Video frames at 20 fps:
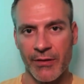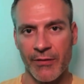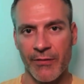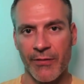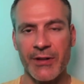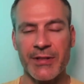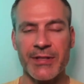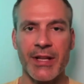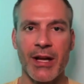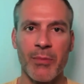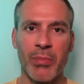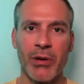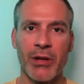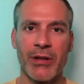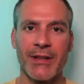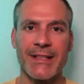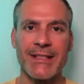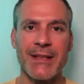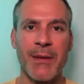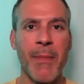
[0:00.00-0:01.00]
First up,
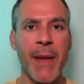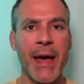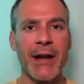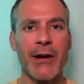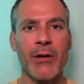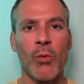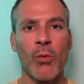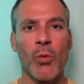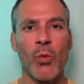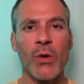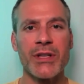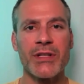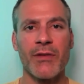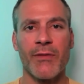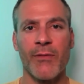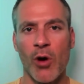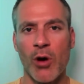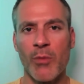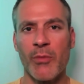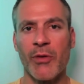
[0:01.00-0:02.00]
does it matter which
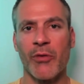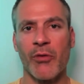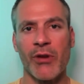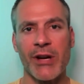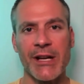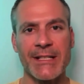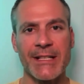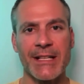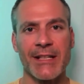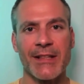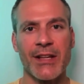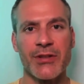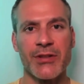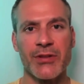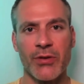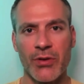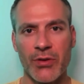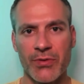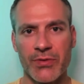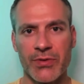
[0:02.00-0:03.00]
form of creatine
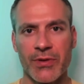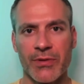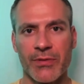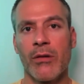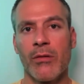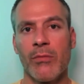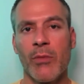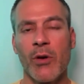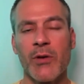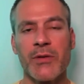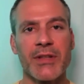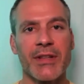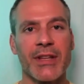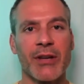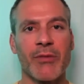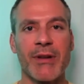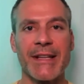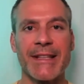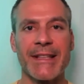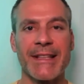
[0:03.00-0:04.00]
that you use? Most of
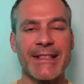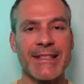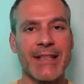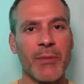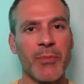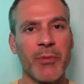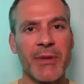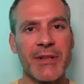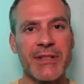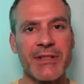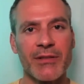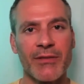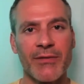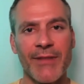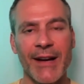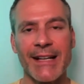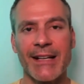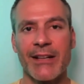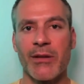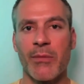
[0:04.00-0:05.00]
the creatine supplements you'll
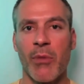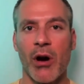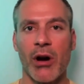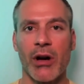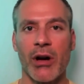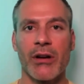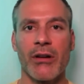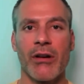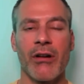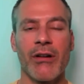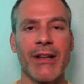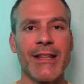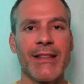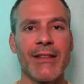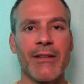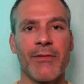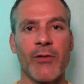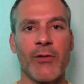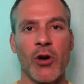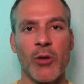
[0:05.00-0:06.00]
find on the market are
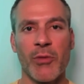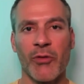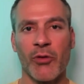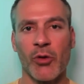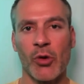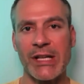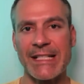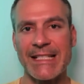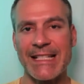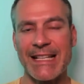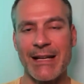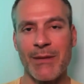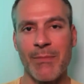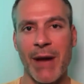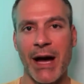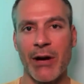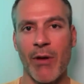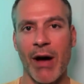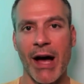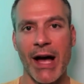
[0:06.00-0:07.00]
in the form of creatine
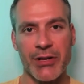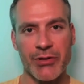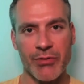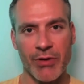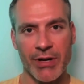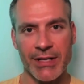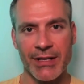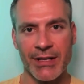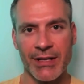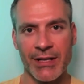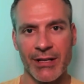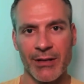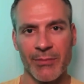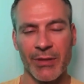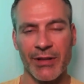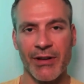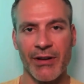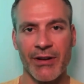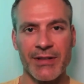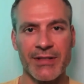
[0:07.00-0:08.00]
monohydrate,
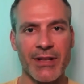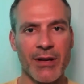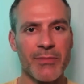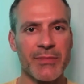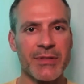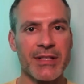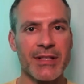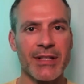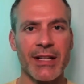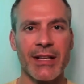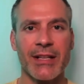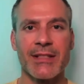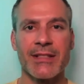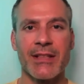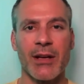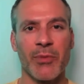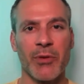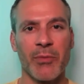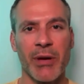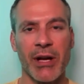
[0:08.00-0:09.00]
but there are some slick
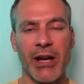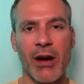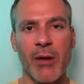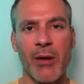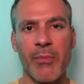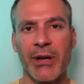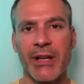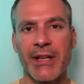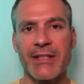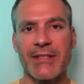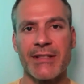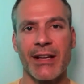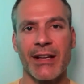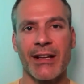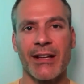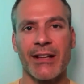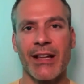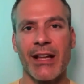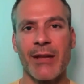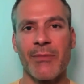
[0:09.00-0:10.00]
supplement companies
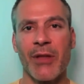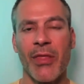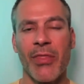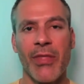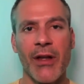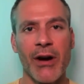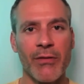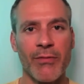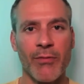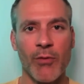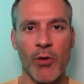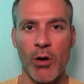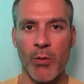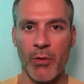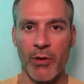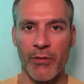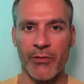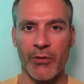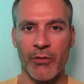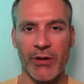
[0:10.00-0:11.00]
that claim that their form
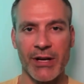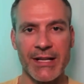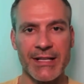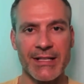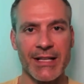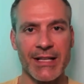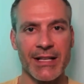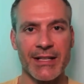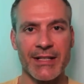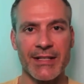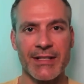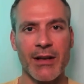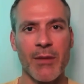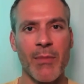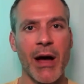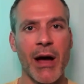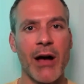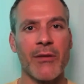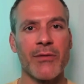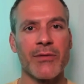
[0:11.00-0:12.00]
of creatine is
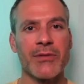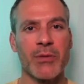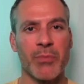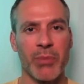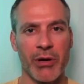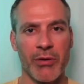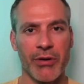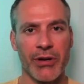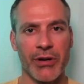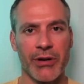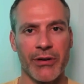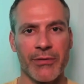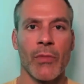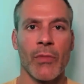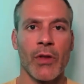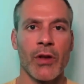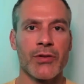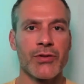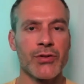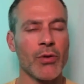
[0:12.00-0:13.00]
somehow superior.
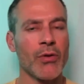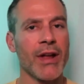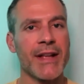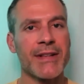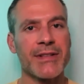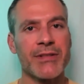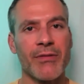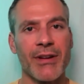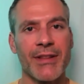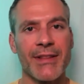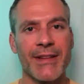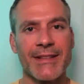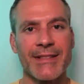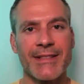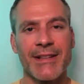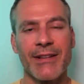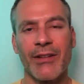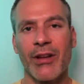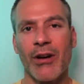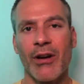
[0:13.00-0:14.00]
Short answer on
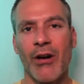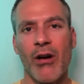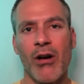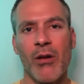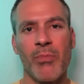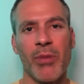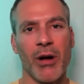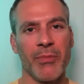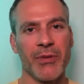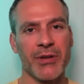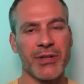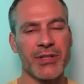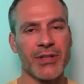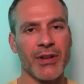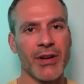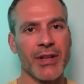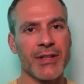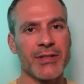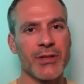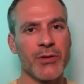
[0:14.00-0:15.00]
this, nearly all published
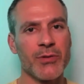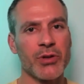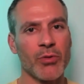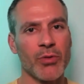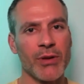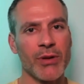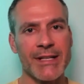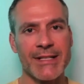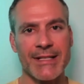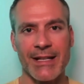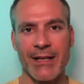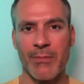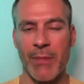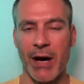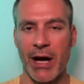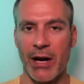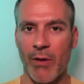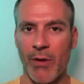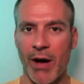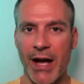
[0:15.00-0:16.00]
studies use creatine
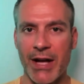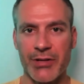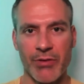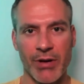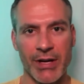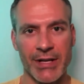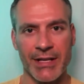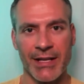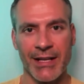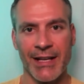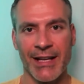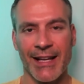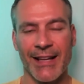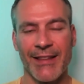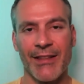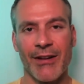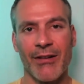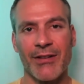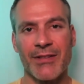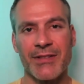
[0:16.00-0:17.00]
monohydrate,
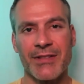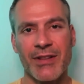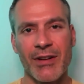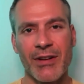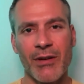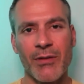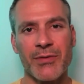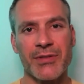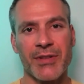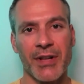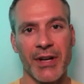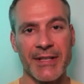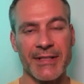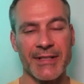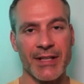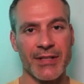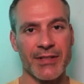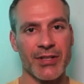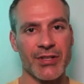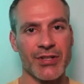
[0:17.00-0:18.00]
and there are 0 studies
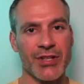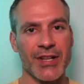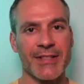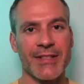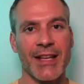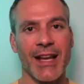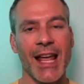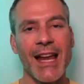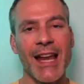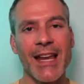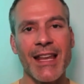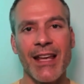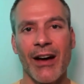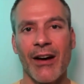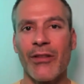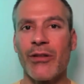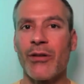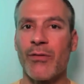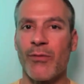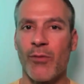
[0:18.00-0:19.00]
that suggest that any
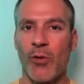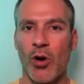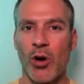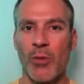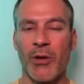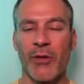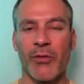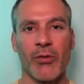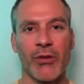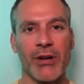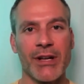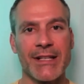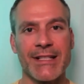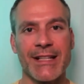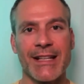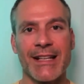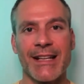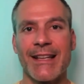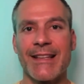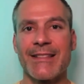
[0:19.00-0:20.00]
other form of
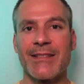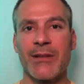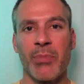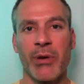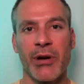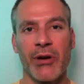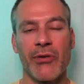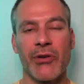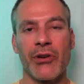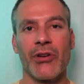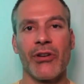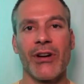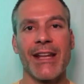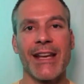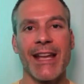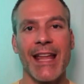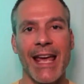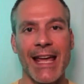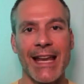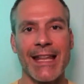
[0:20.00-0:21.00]
creatine is superior
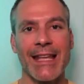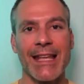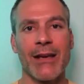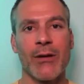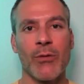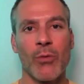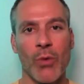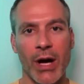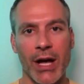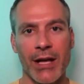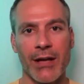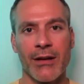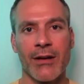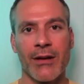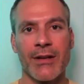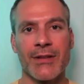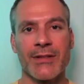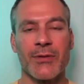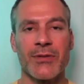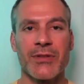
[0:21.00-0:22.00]
in any way.
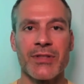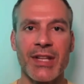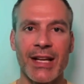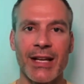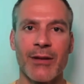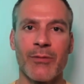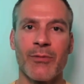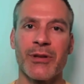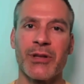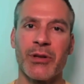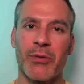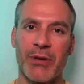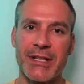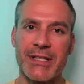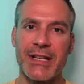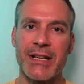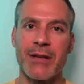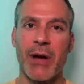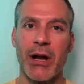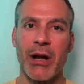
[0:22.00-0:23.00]
So stick with
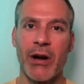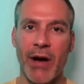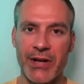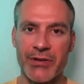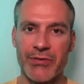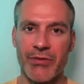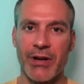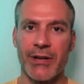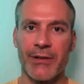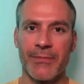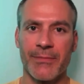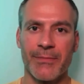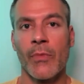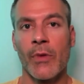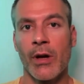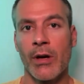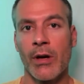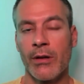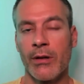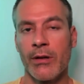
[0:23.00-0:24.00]
creatine monohydrate.
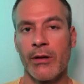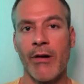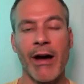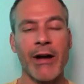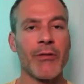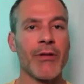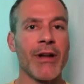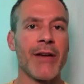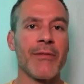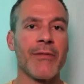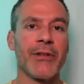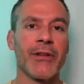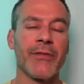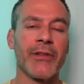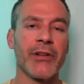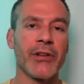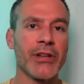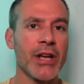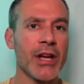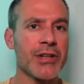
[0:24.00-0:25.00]
Now, I don't have an
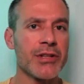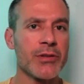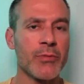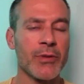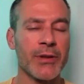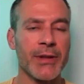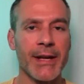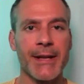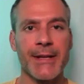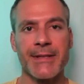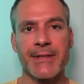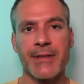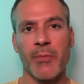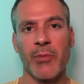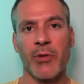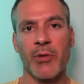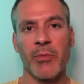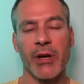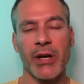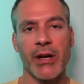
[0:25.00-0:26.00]
affiliation with any
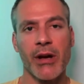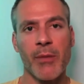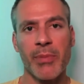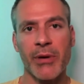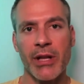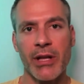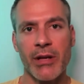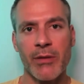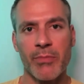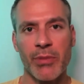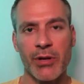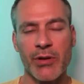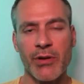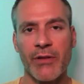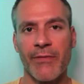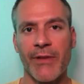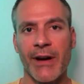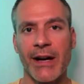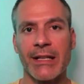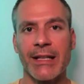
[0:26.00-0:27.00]
supplement company, but you
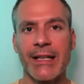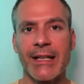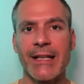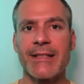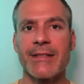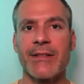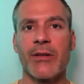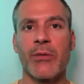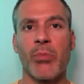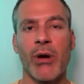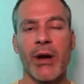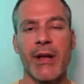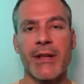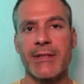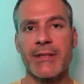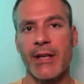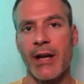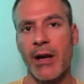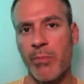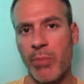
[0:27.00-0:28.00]
can find links to the
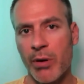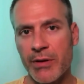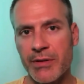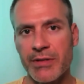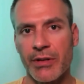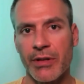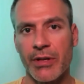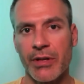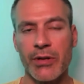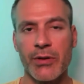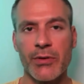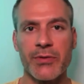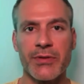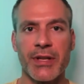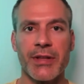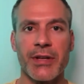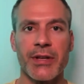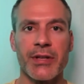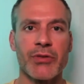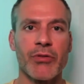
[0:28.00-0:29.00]
brands that I personally
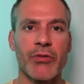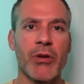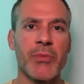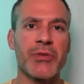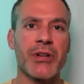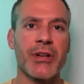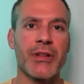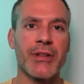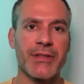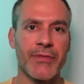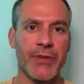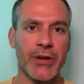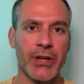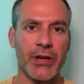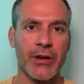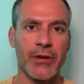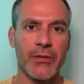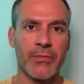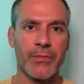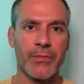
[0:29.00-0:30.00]
use in the description of this video.